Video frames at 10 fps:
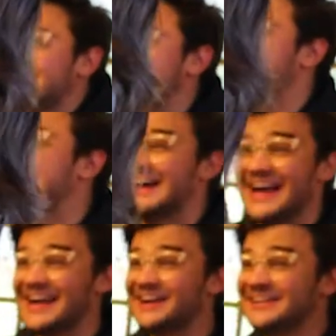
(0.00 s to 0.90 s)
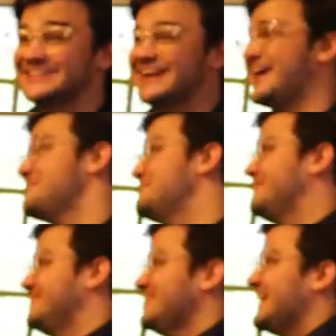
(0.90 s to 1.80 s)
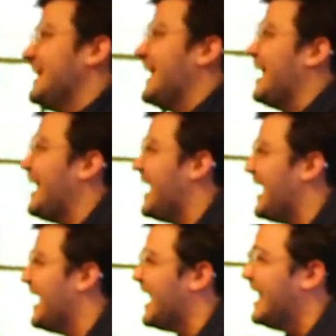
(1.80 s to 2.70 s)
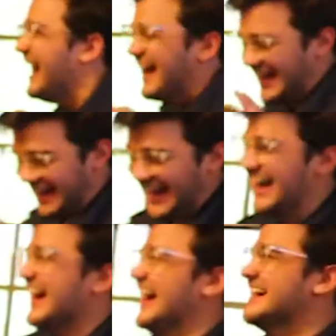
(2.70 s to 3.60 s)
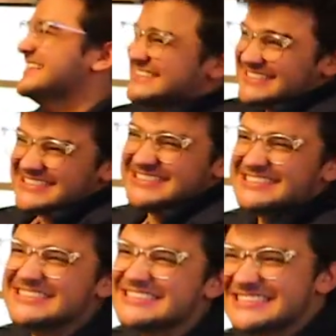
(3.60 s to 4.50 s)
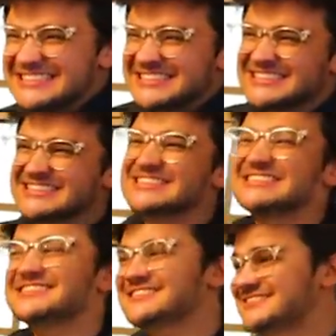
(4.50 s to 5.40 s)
am Aaron. All right, I got some brilliant idea that's gonna go against the basic